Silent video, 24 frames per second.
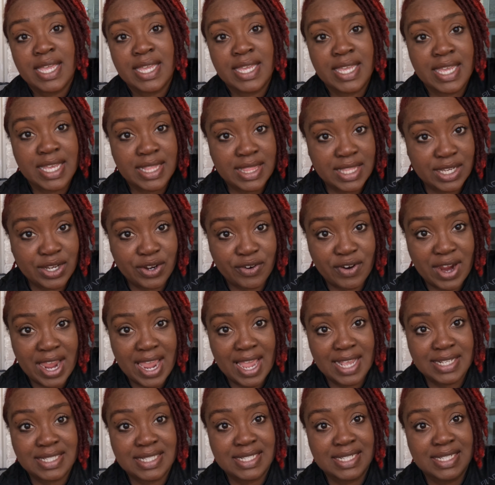get the
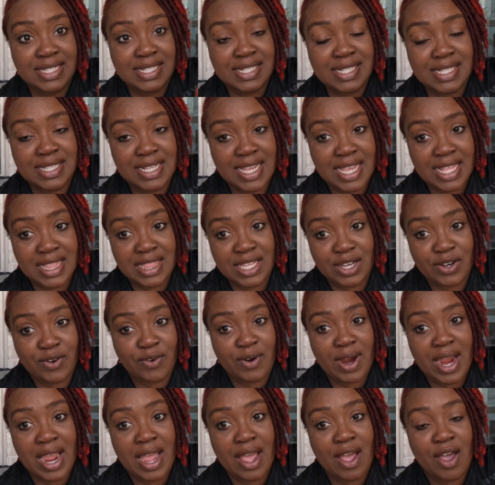grasses in the
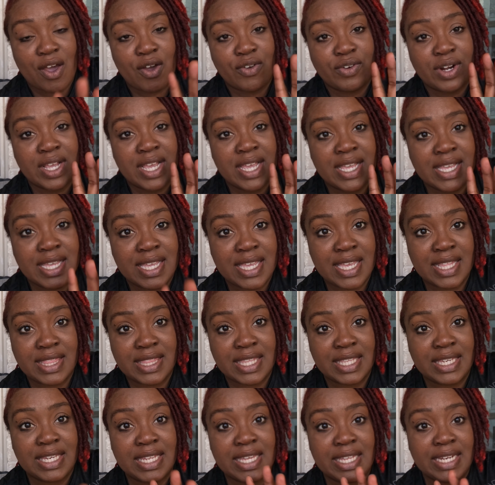ground, get
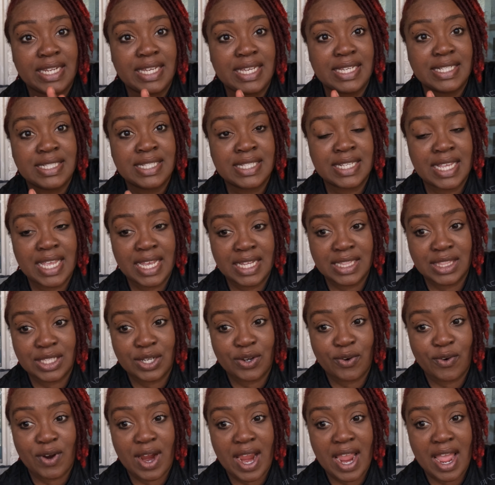the lilies in the
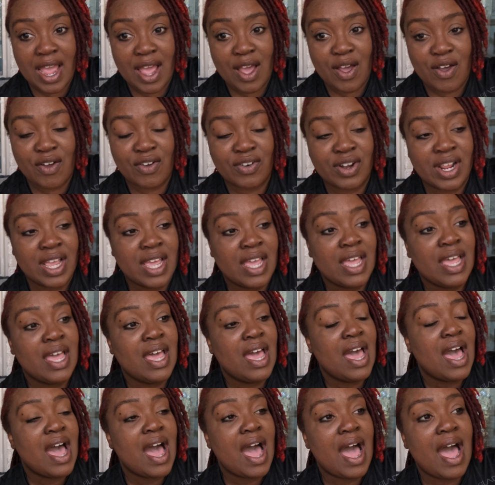ground.
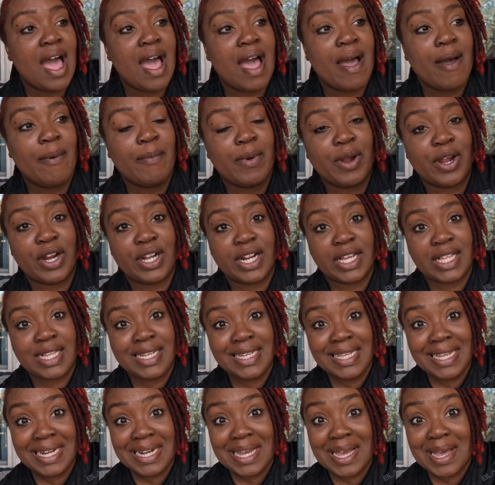Um, we're gonna
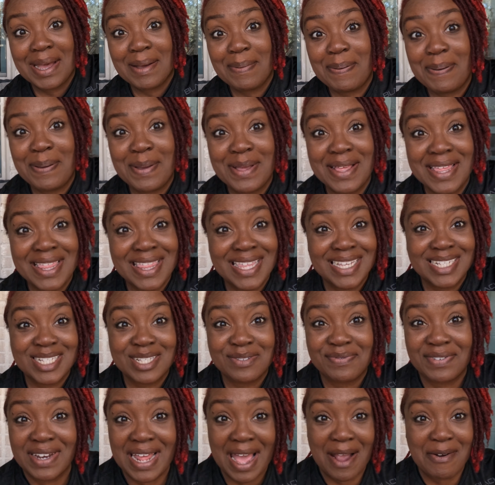clean up
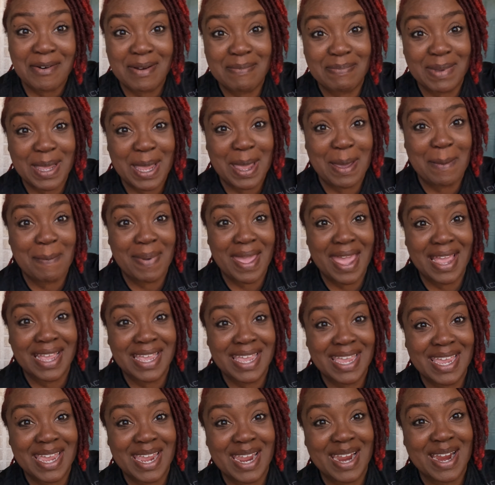this flower bed back
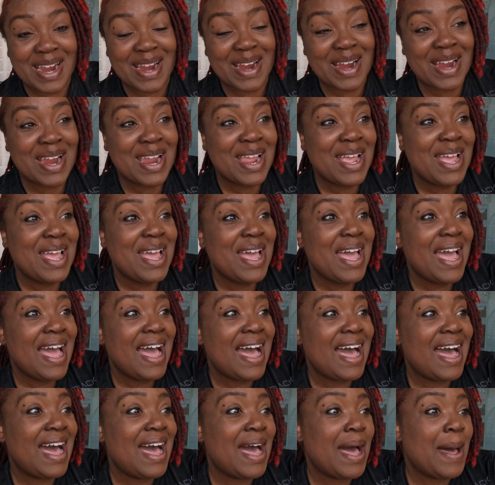here
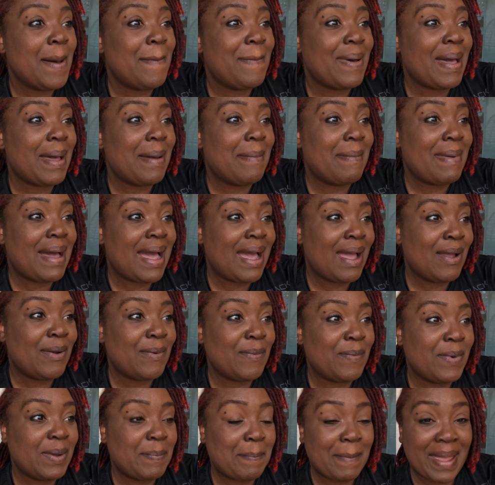uh, by my
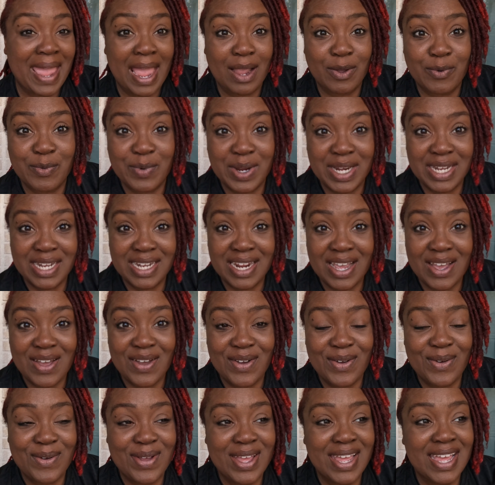back
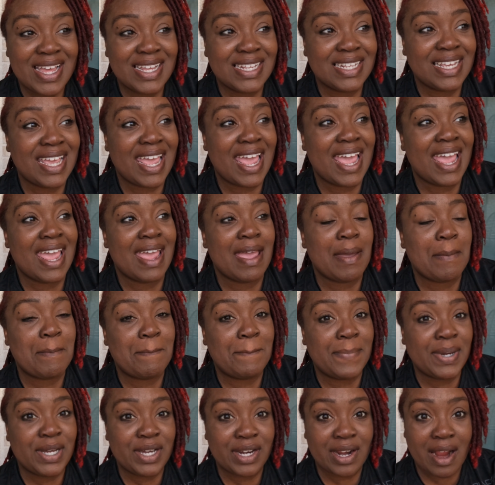window and
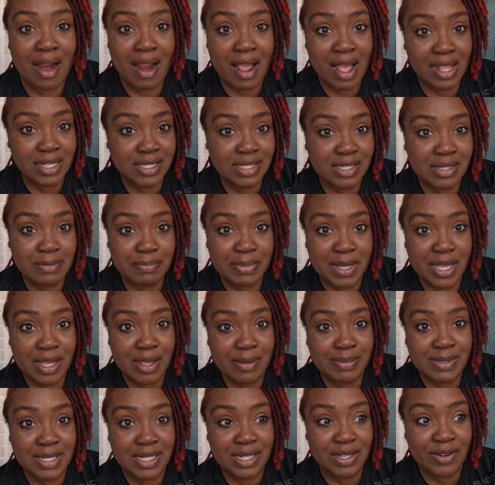put our hosta
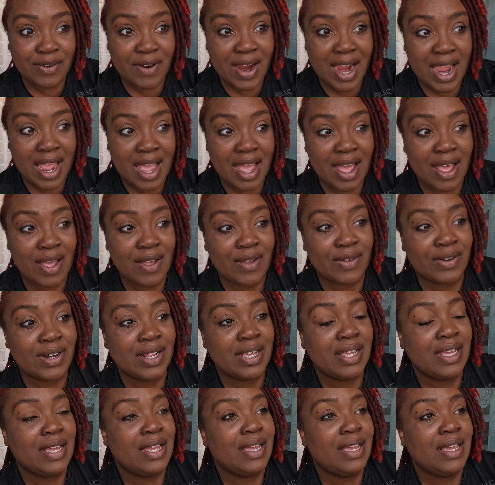bulbs in the ground,